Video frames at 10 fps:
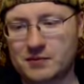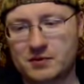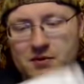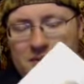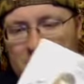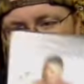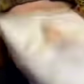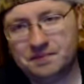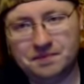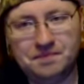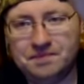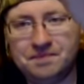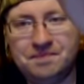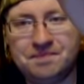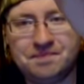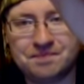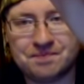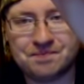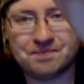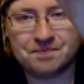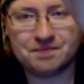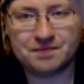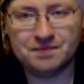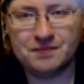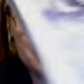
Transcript: [no speech]